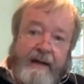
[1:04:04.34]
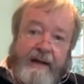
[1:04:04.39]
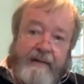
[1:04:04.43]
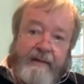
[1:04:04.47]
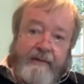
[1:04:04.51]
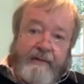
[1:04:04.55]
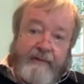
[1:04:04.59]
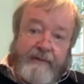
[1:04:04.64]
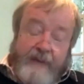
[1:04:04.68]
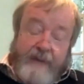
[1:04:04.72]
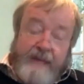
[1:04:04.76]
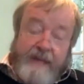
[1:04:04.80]

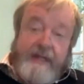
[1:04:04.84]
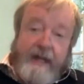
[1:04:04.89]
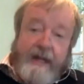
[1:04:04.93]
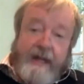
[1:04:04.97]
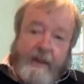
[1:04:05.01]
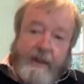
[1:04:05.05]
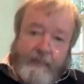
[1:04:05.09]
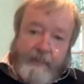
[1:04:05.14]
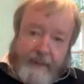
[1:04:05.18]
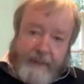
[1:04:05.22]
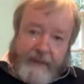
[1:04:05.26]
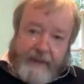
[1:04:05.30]

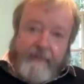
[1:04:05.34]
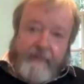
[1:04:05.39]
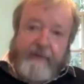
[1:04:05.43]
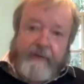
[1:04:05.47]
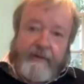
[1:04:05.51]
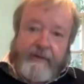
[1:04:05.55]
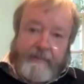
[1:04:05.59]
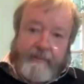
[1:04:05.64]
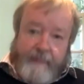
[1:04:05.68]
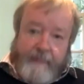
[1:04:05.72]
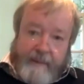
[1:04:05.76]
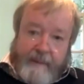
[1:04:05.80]
fertile
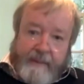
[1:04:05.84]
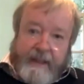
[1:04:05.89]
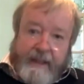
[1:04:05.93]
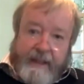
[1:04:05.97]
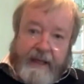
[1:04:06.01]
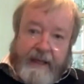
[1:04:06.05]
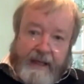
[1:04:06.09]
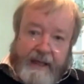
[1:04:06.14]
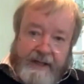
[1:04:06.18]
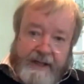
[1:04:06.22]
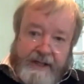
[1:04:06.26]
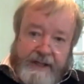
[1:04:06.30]
period of
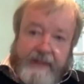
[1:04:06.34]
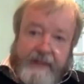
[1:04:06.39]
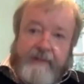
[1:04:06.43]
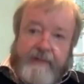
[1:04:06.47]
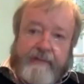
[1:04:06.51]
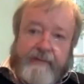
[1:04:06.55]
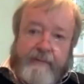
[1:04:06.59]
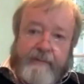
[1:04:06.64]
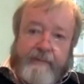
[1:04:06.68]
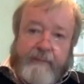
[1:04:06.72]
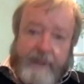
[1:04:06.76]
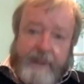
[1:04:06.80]
publication
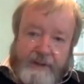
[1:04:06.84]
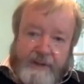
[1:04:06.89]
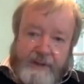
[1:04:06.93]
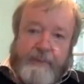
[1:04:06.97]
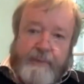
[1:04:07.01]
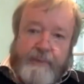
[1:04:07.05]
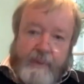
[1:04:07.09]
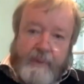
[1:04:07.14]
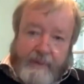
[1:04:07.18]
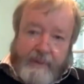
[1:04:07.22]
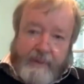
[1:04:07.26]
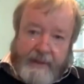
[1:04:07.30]
of a much
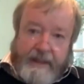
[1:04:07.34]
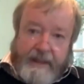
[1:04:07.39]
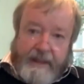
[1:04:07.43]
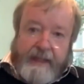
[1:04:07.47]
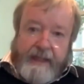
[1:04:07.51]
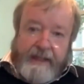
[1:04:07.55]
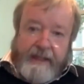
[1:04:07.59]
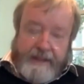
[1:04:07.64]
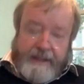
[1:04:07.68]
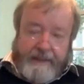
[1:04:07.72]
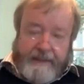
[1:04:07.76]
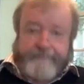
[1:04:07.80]
broader
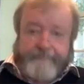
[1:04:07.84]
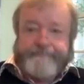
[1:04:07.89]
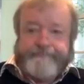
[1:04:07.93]
nature.